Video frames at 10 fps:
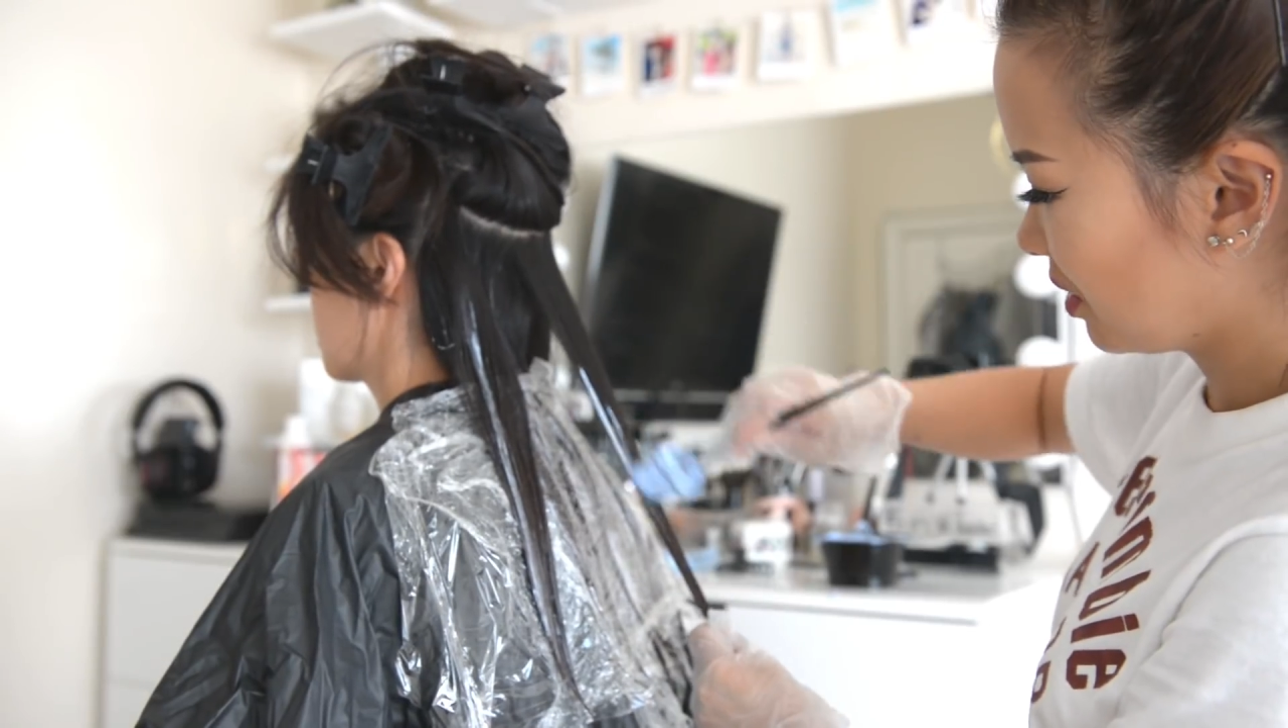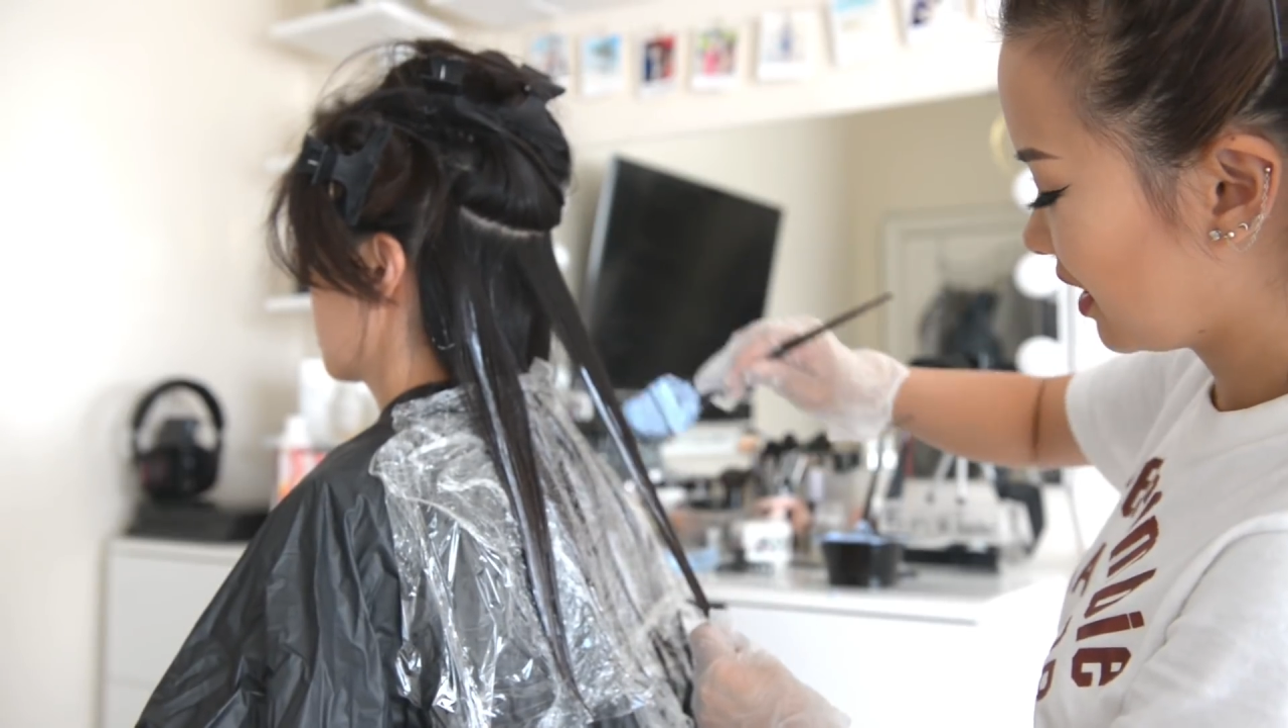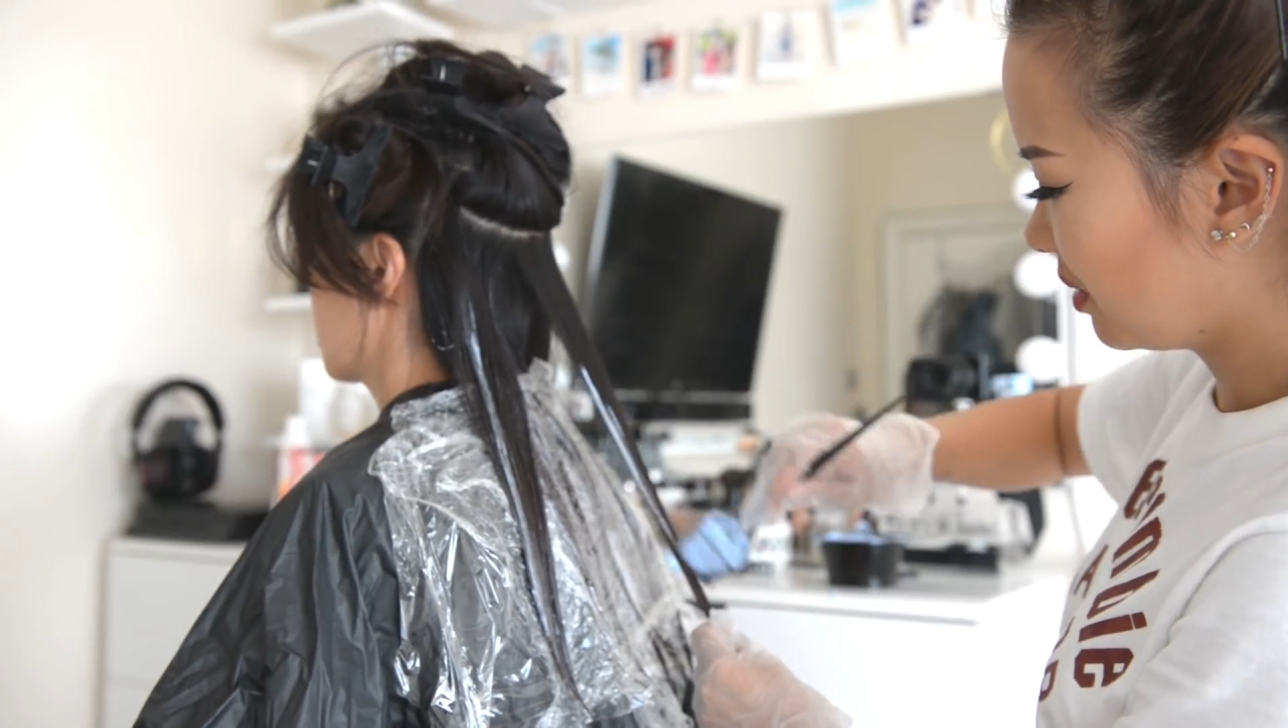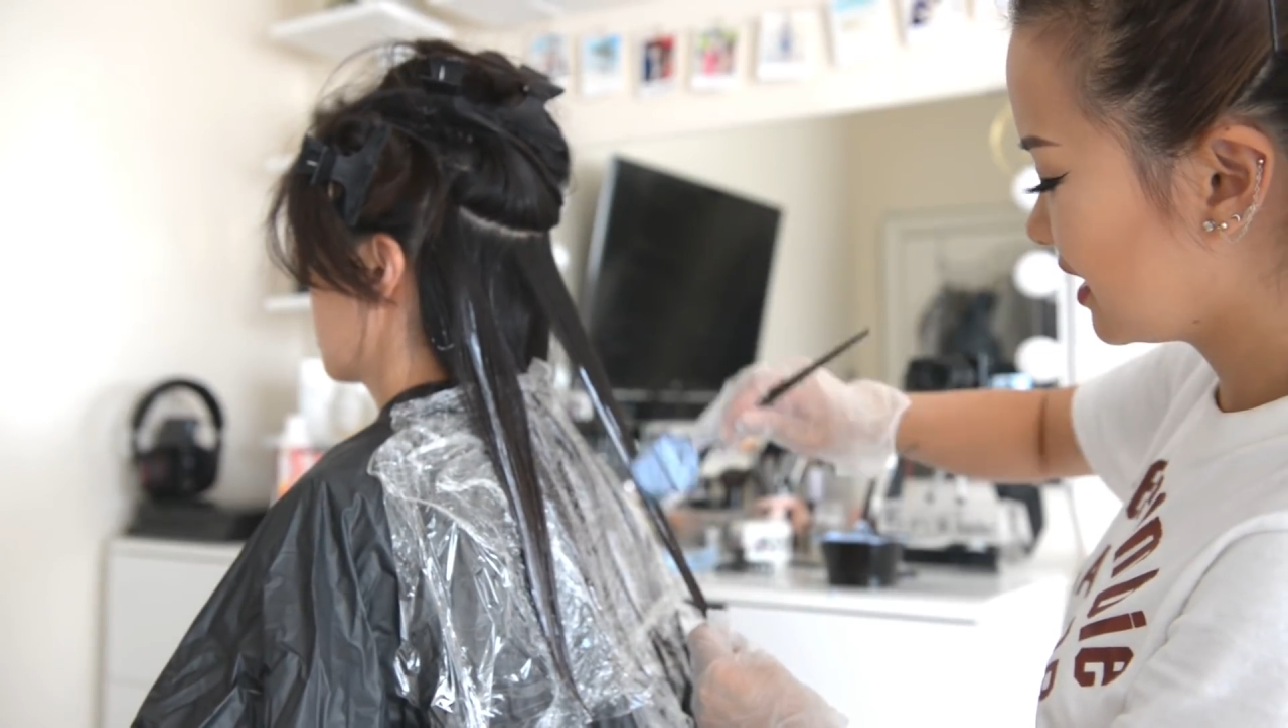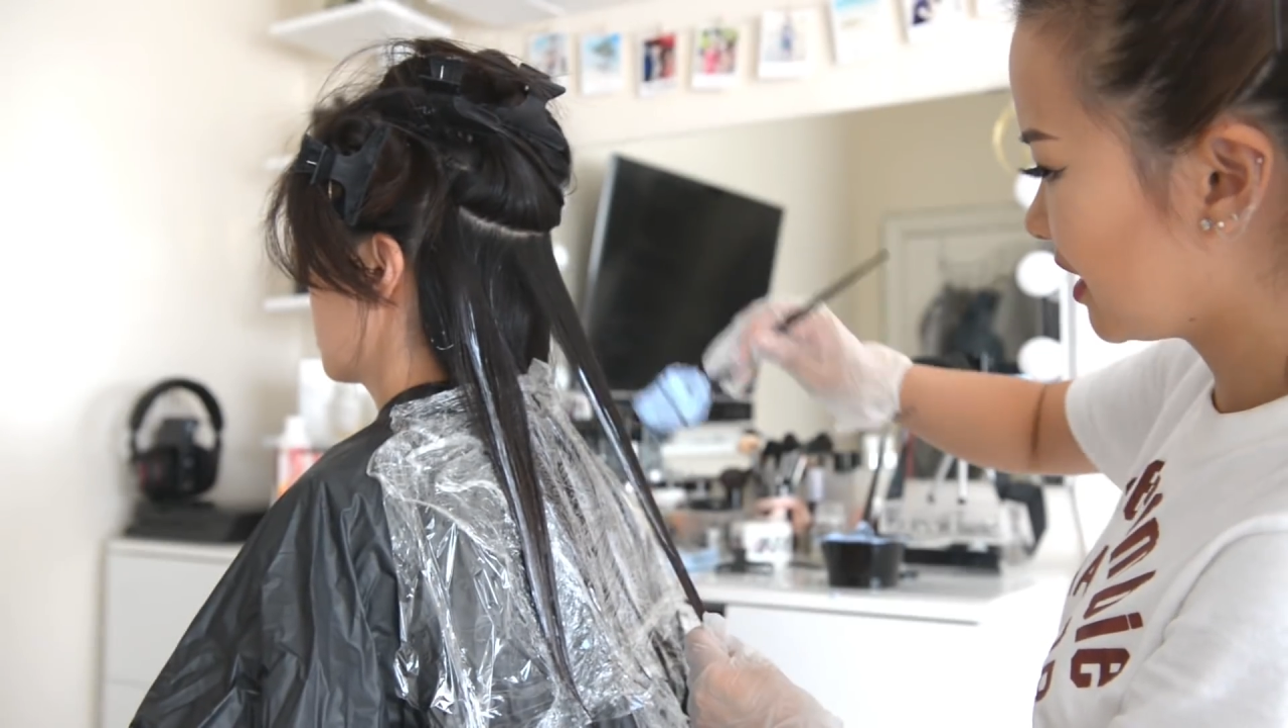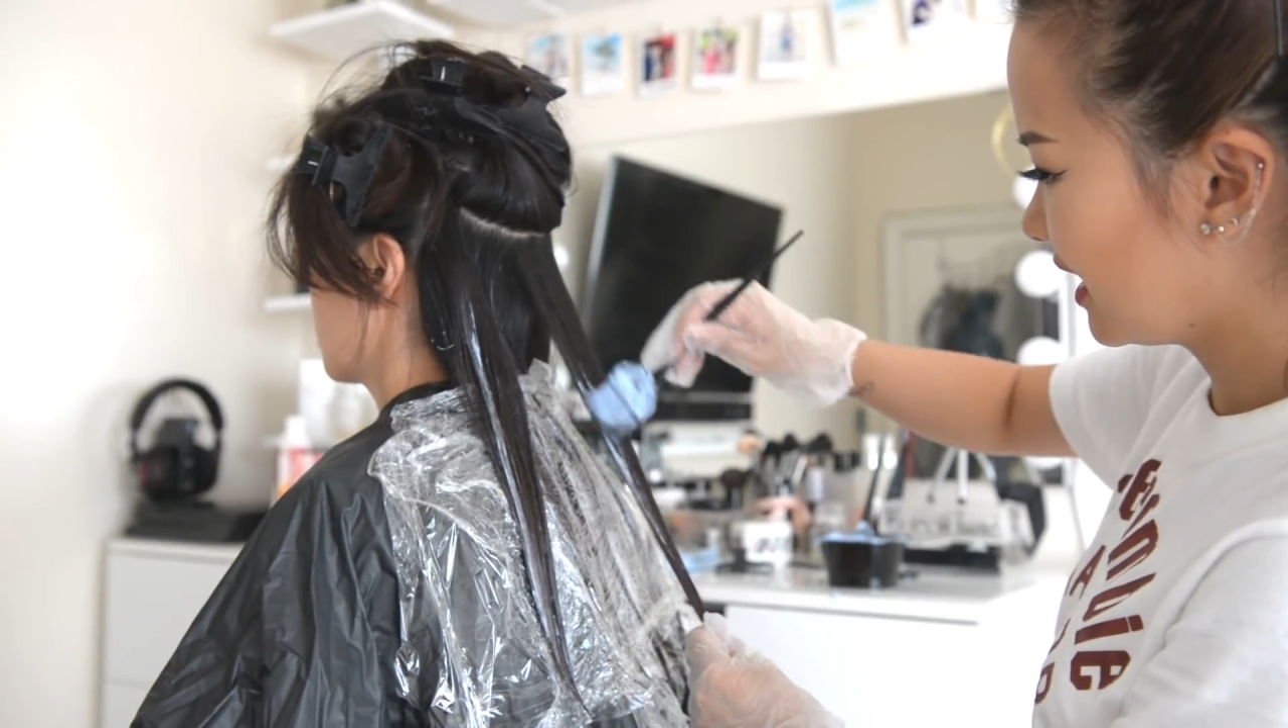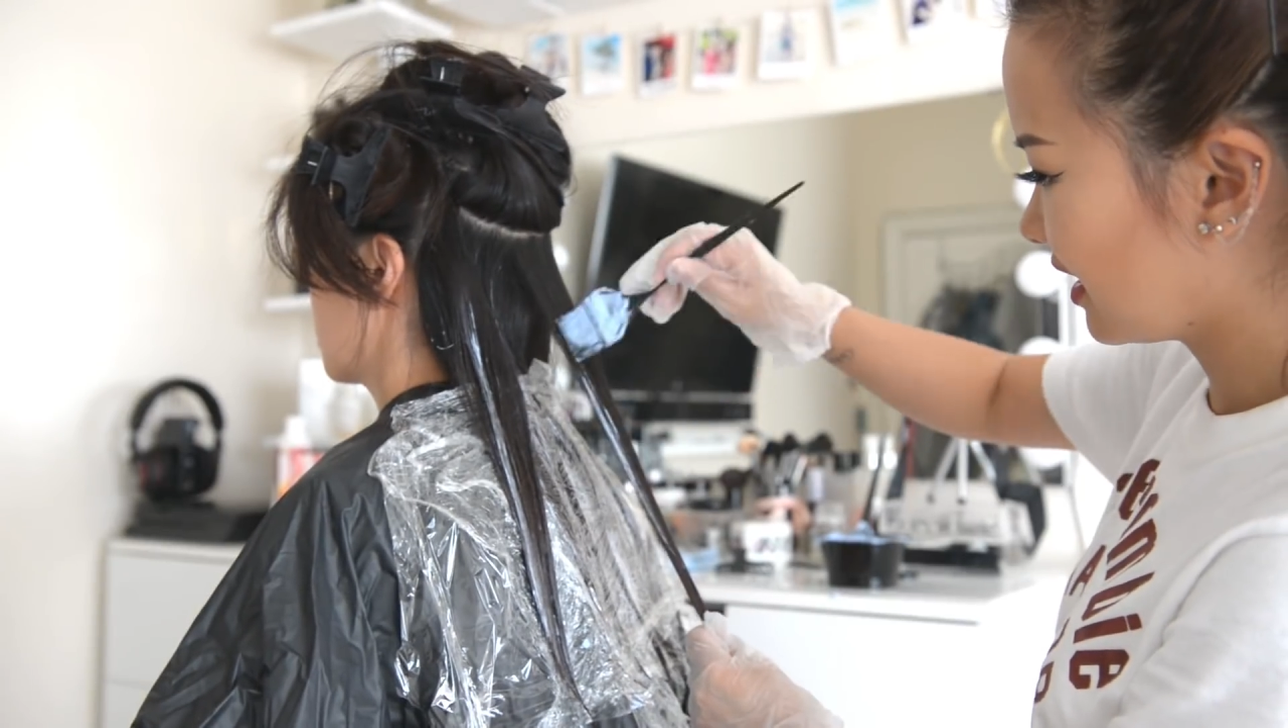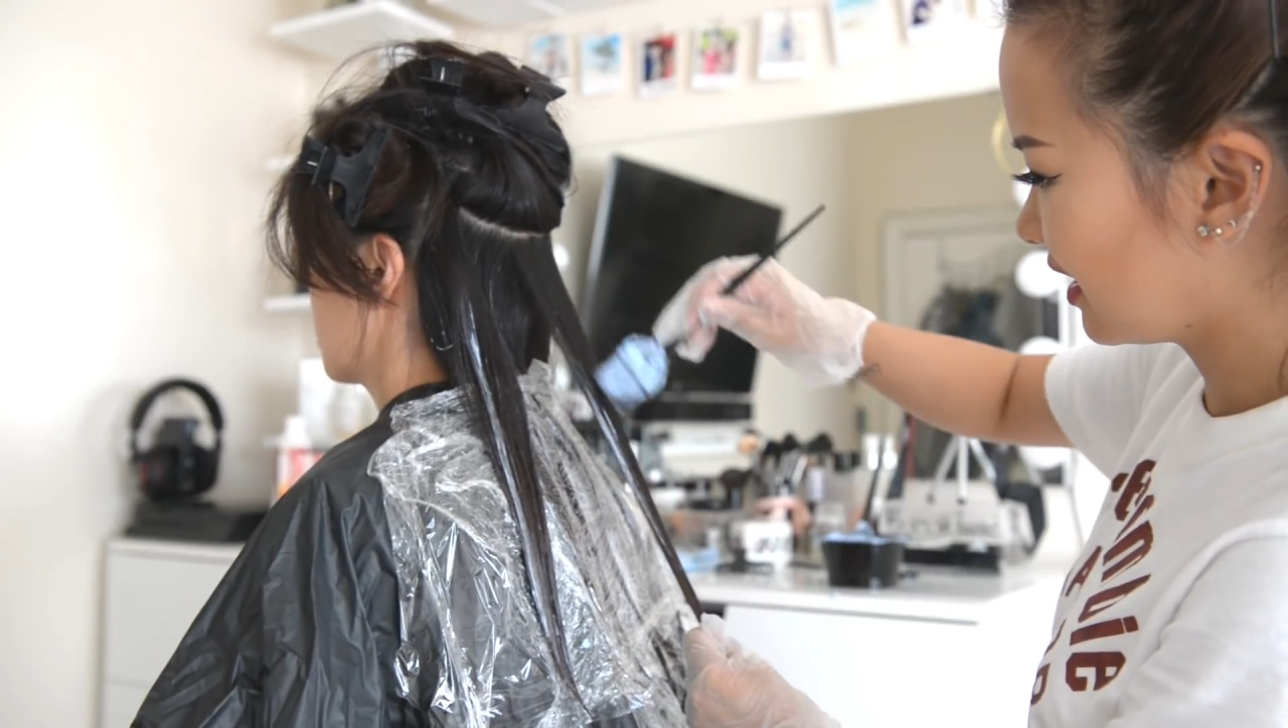each part